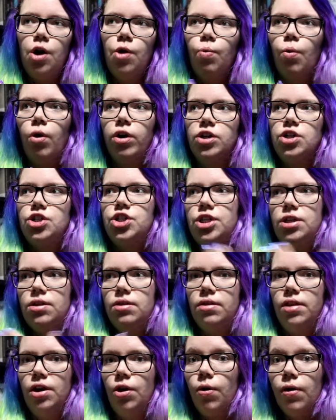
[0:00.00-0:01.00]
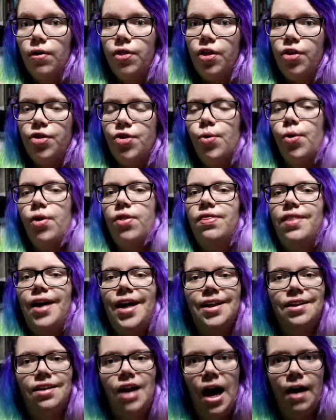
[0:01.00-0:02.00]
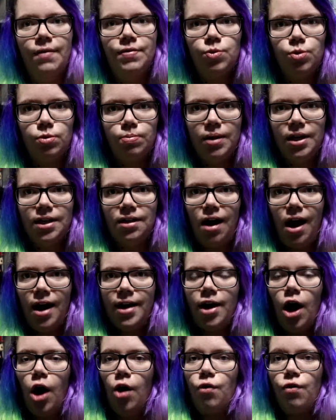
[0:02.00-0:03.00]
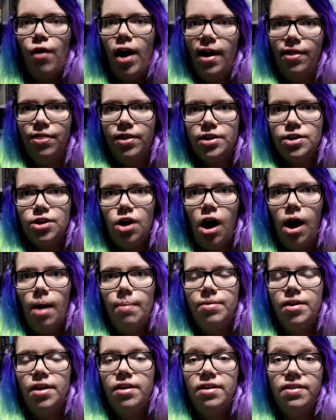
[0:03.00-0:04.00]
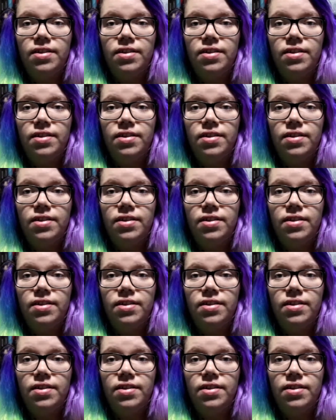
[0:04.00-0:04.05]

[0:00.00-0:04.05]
what the author thought their lives would be like around the time that